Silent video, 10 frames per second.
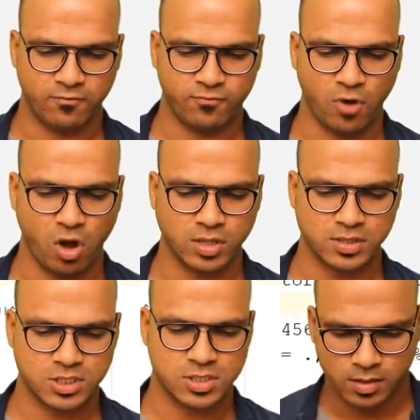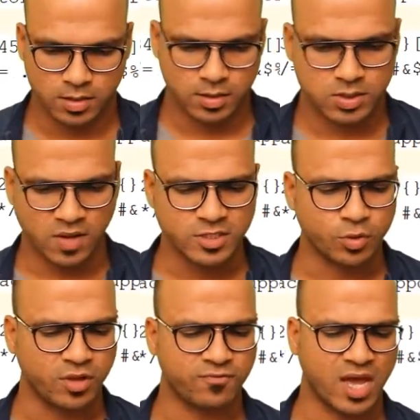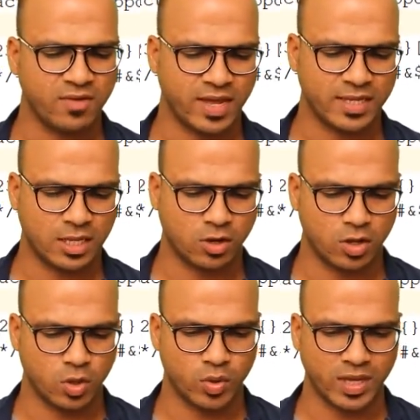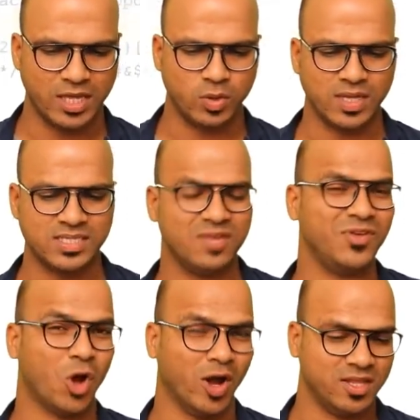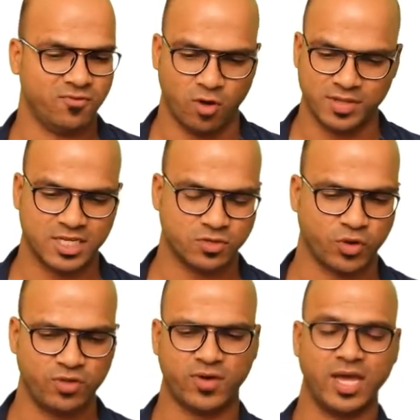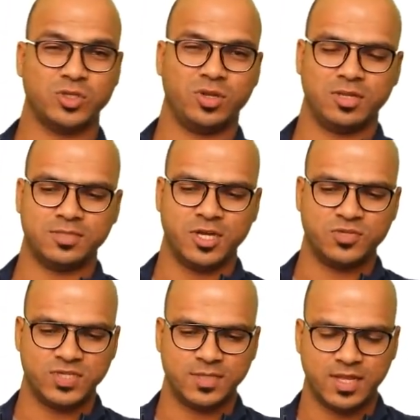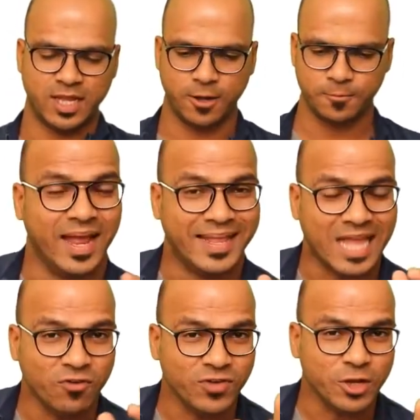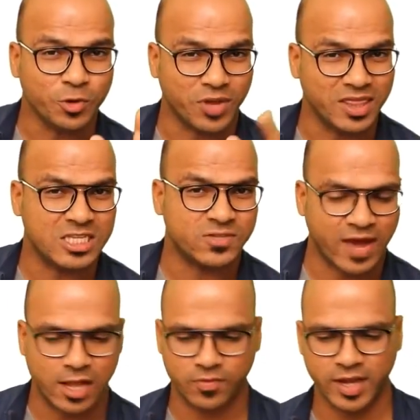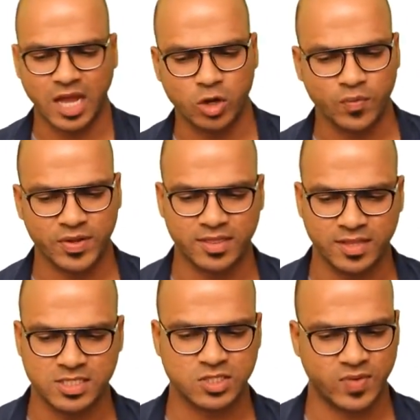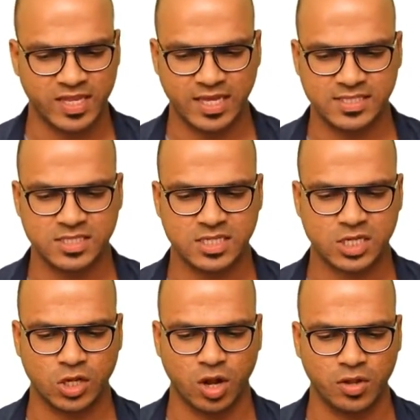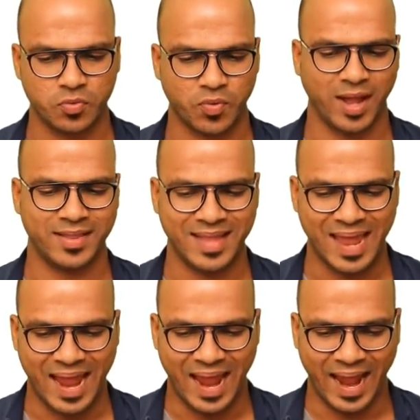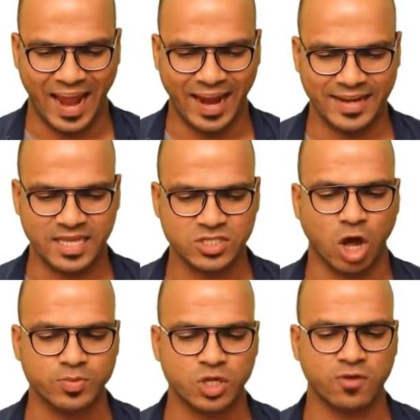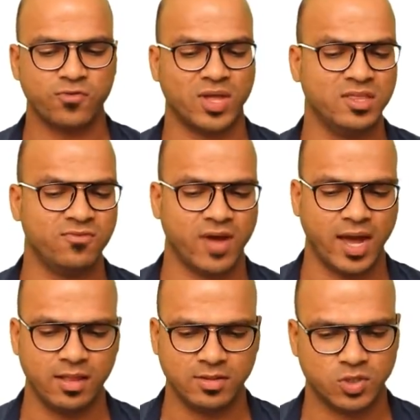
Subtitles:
Font. So I will say 25 and click on OK. You can see we got the font size of 25, so it is much visible now. Now we need to run this file, right? How do we run this? It's very easy. Just click on Run, and there's an option of Run the file.